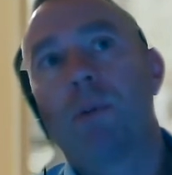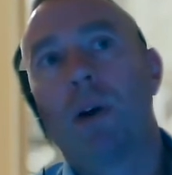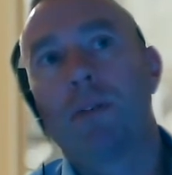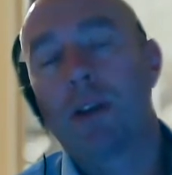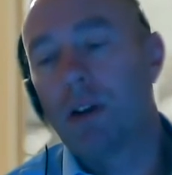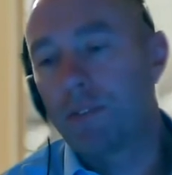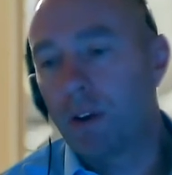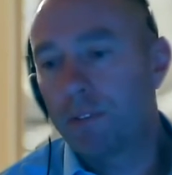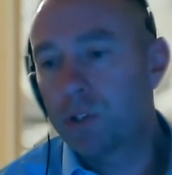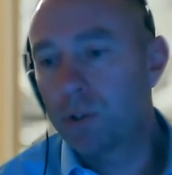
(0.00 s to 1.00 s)
work with a lot of
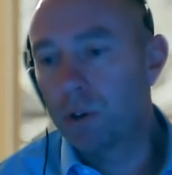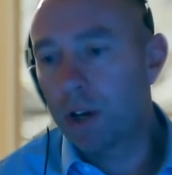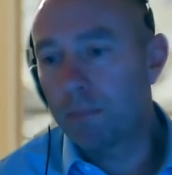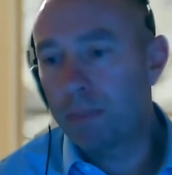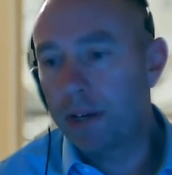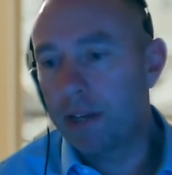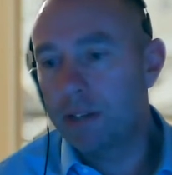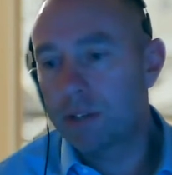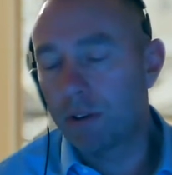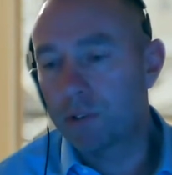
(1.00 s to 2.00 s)
offshore
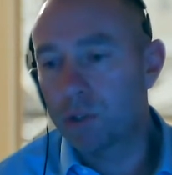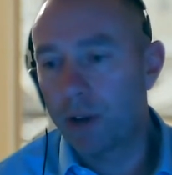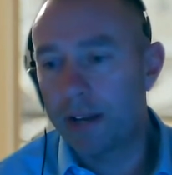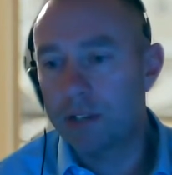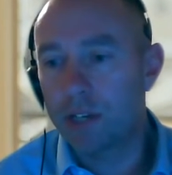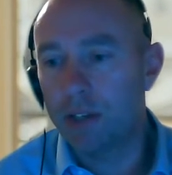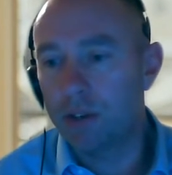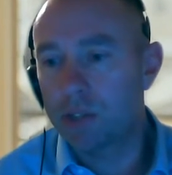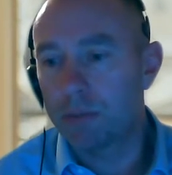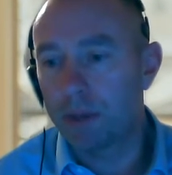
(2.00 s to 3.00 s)
companies, offshore energy. It
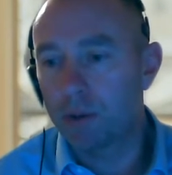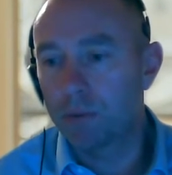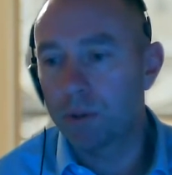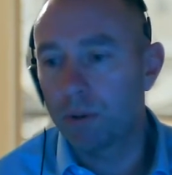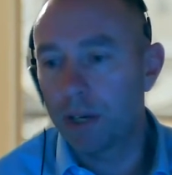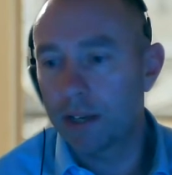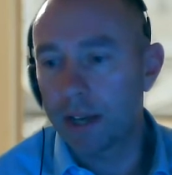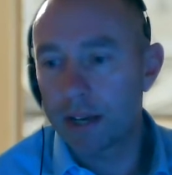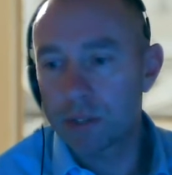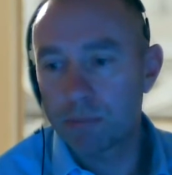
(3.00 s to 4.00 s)
used to be called oil and
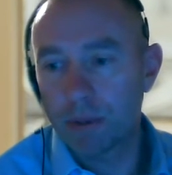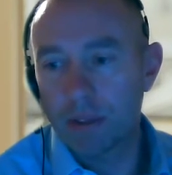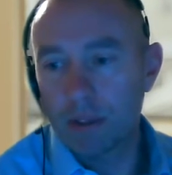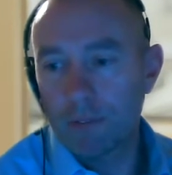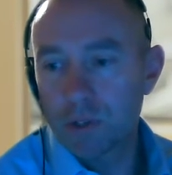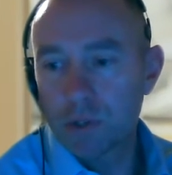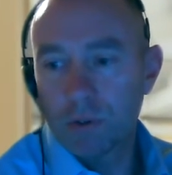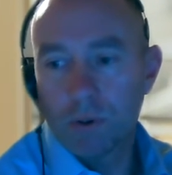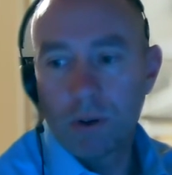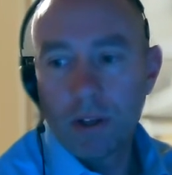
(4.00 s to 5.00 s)
gas, but the
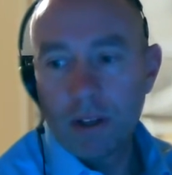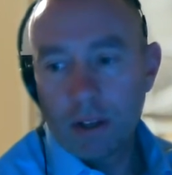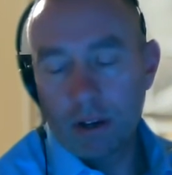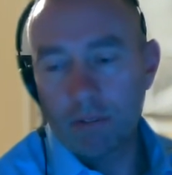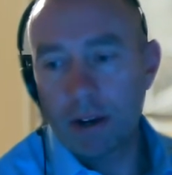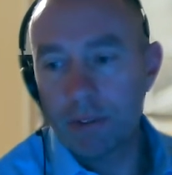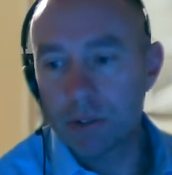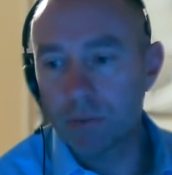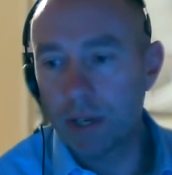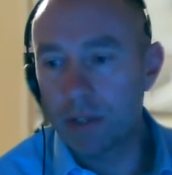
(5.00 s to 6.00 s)
offshore around
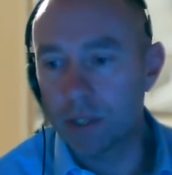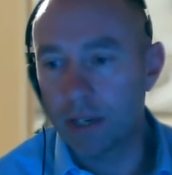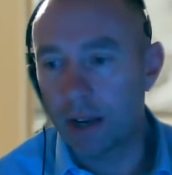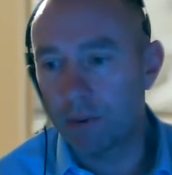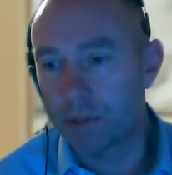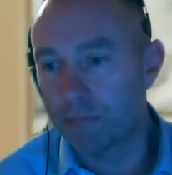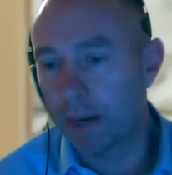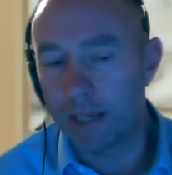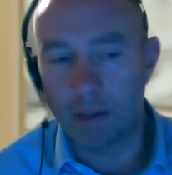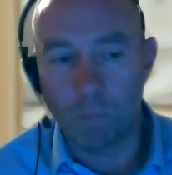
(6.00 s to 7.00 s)
this region now is
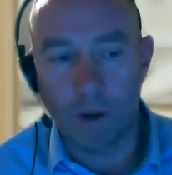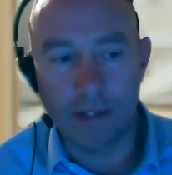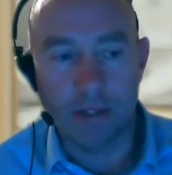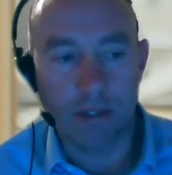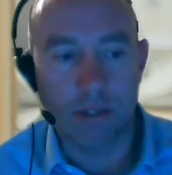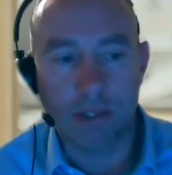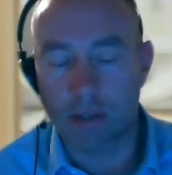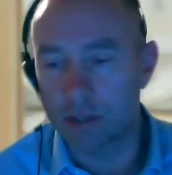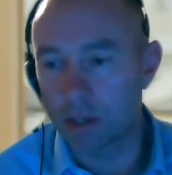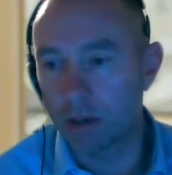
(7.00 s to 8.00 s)
mainly wind. So
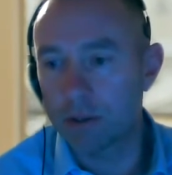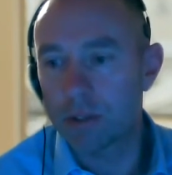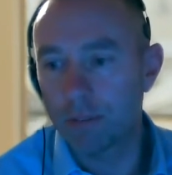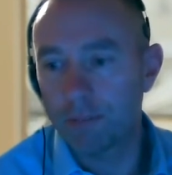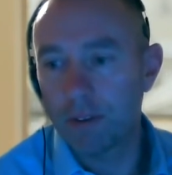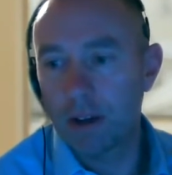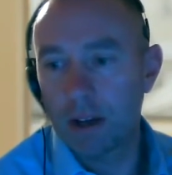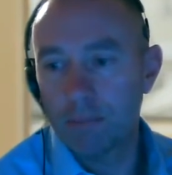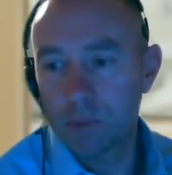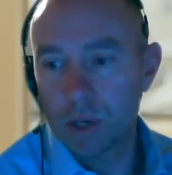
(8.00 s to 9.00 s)
there's lots of
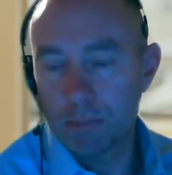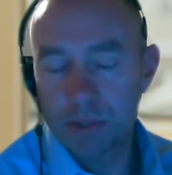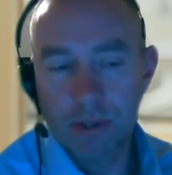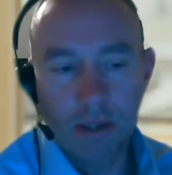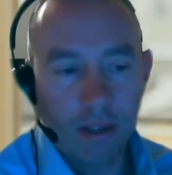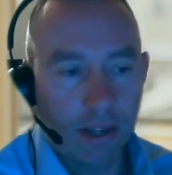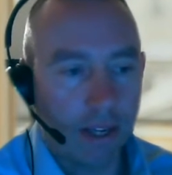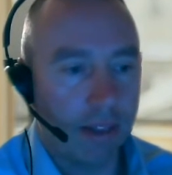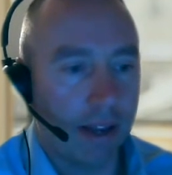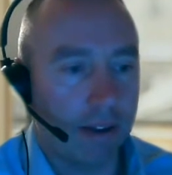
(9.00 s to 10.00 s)
jobs
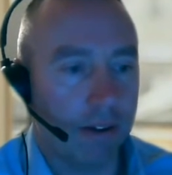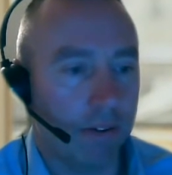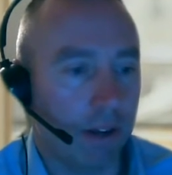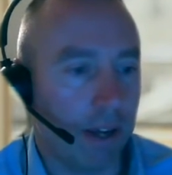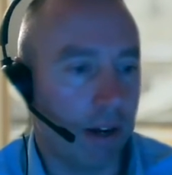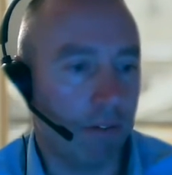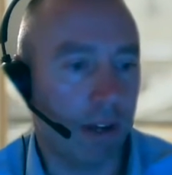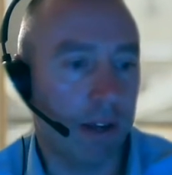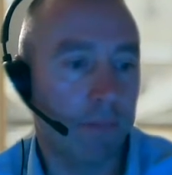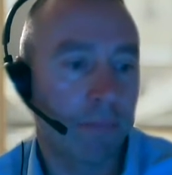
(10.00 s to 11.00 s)
in that
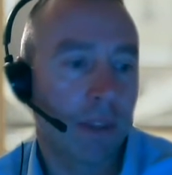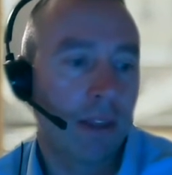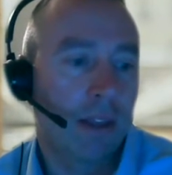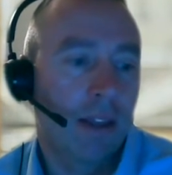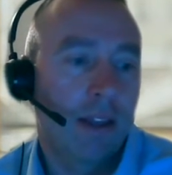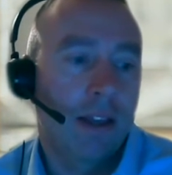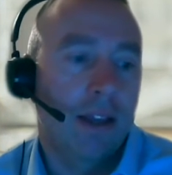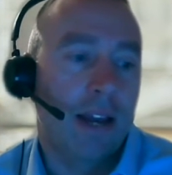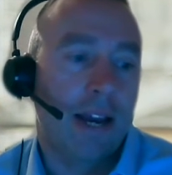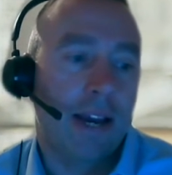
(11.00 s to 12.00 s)
area.
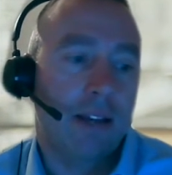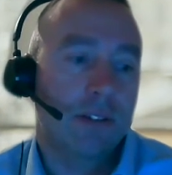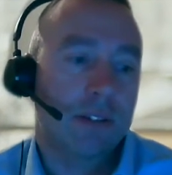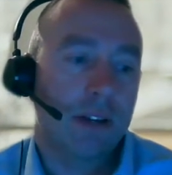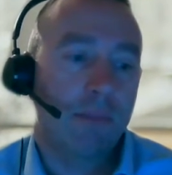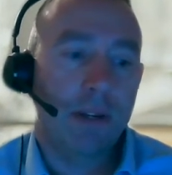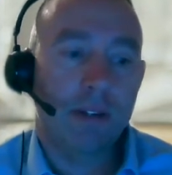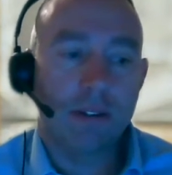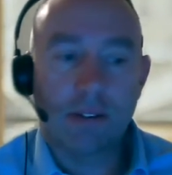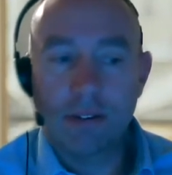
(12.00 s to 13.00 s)
And I
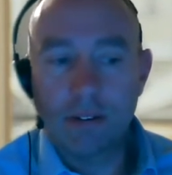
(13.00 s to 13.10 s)
mean,